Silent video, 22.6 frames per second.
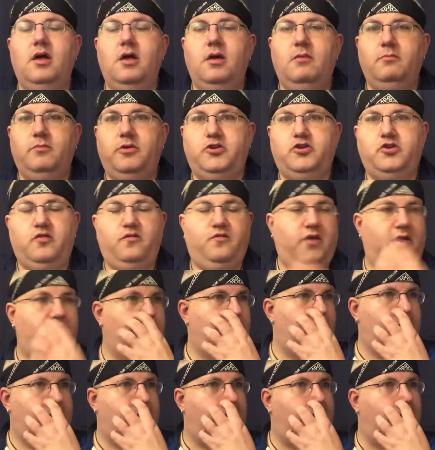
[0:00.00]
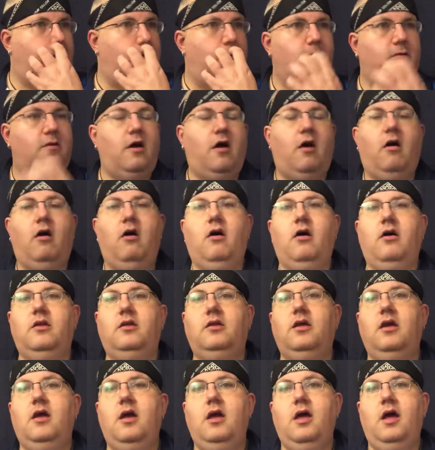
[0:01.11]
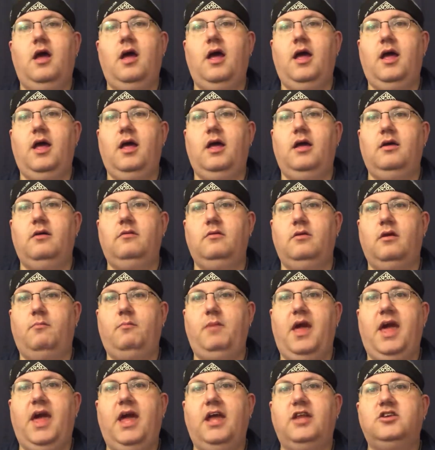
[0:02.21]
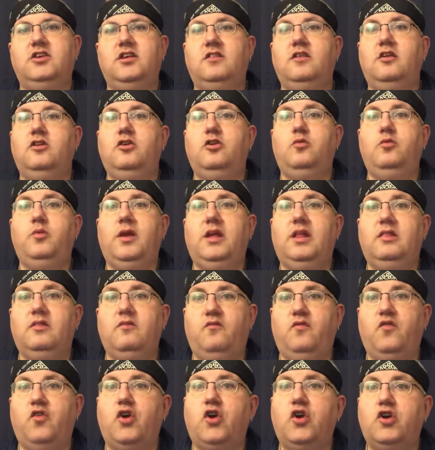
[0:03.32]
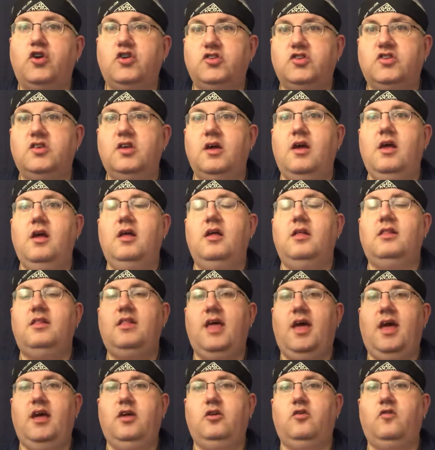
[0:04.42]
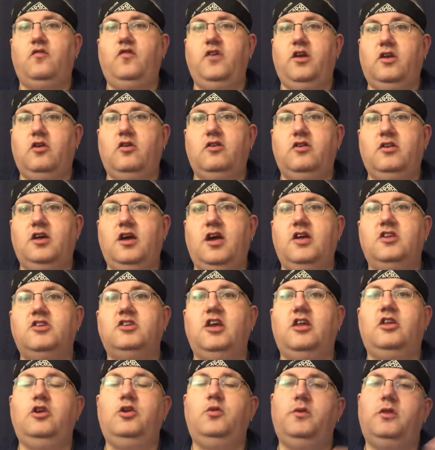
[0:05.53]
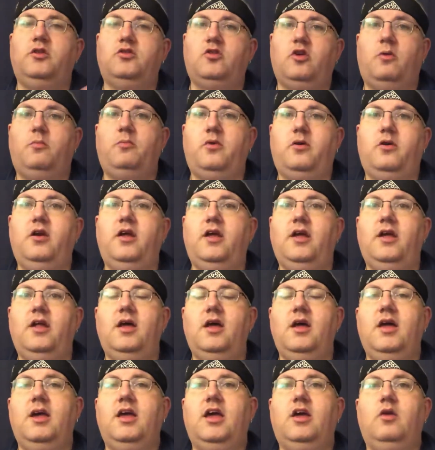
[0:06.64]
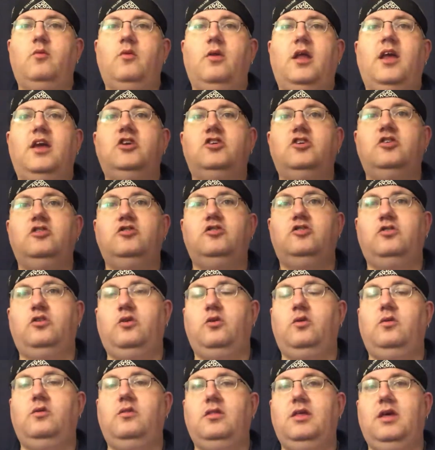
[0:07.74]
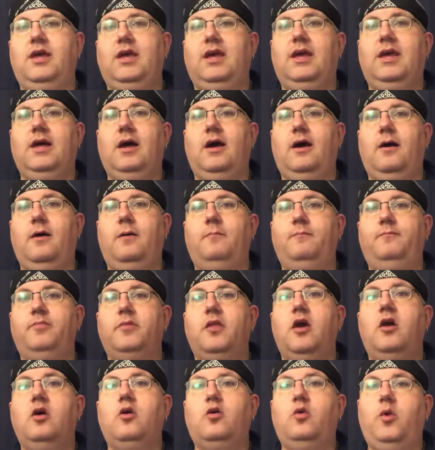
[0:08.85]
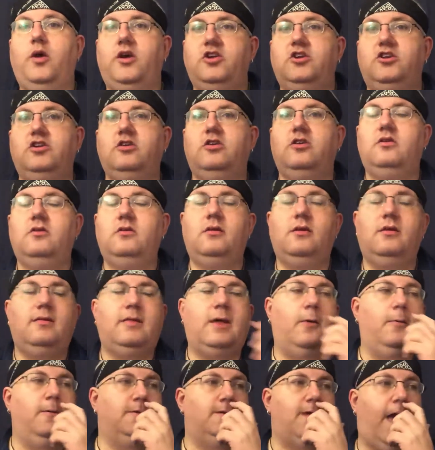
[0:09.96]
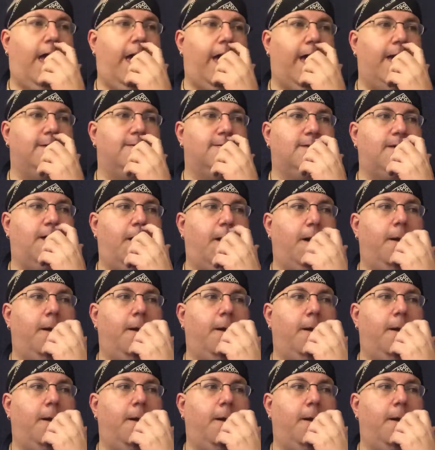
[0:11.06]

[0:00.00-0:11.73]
put your finger down on a page, and then you read the verse that your finger touched and you interpret it in relation to the question that was asked.